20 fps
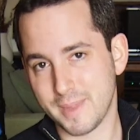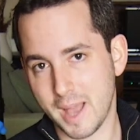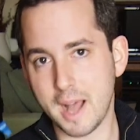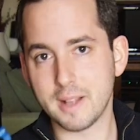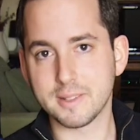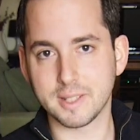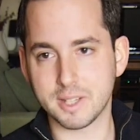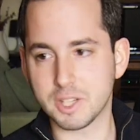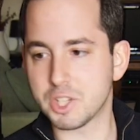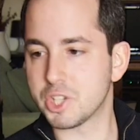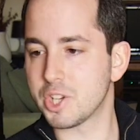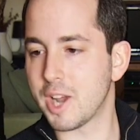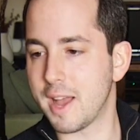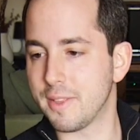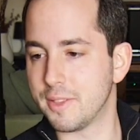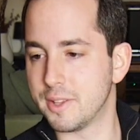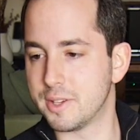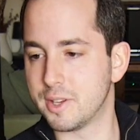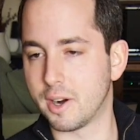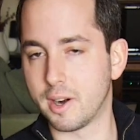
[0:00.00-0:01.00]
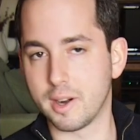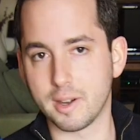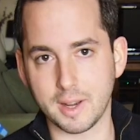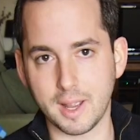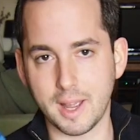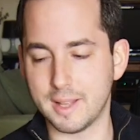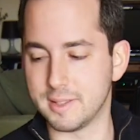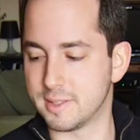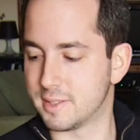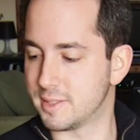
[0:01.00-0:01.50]
I'll take a shot in the
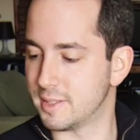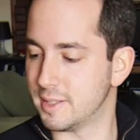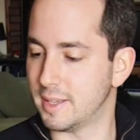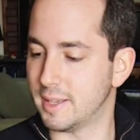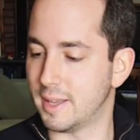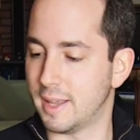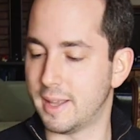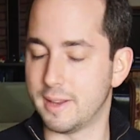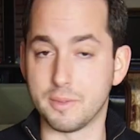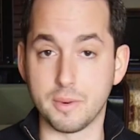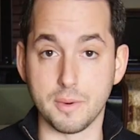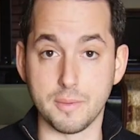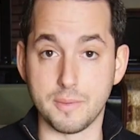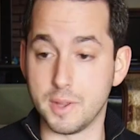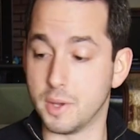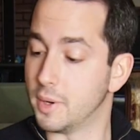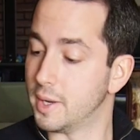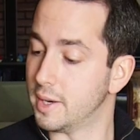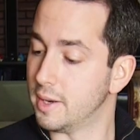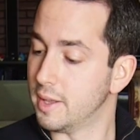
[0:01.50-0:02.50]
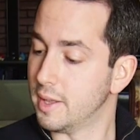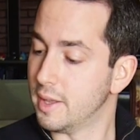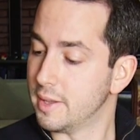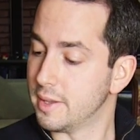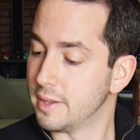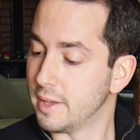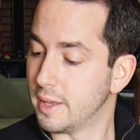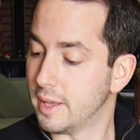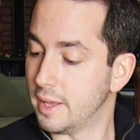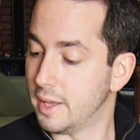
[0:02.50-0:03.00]
dark and see it and review it
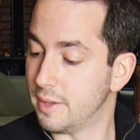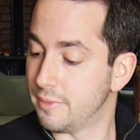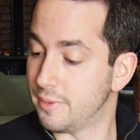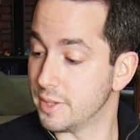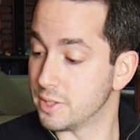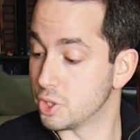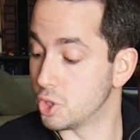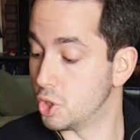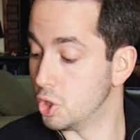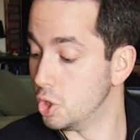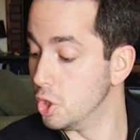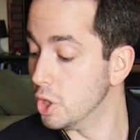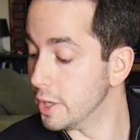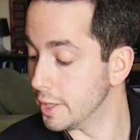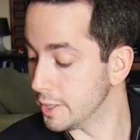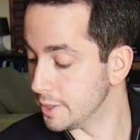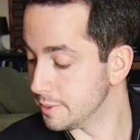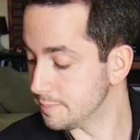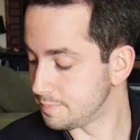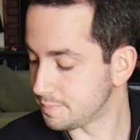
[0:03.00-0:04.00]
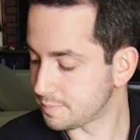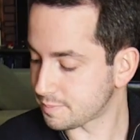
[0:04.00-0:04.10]
if it's good.